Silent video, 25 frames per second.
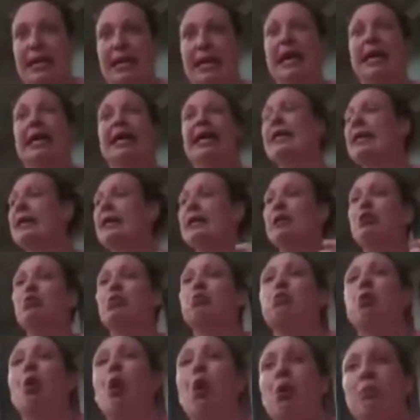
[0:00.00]
me. He needs
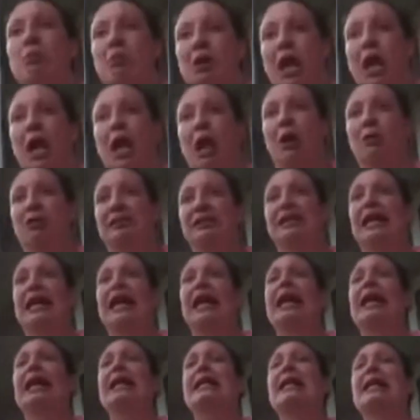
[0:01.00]
warm clothes.
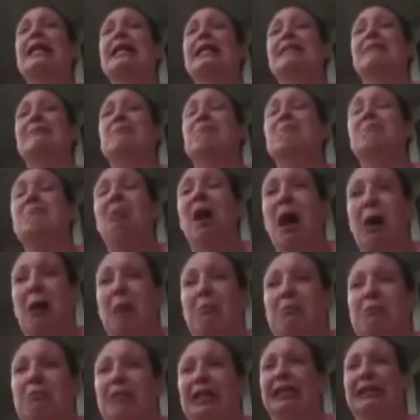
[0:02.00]
He needs
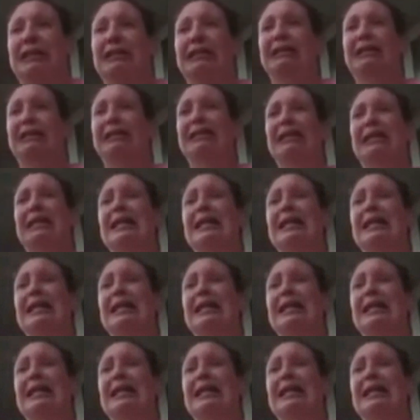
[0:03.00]
mum.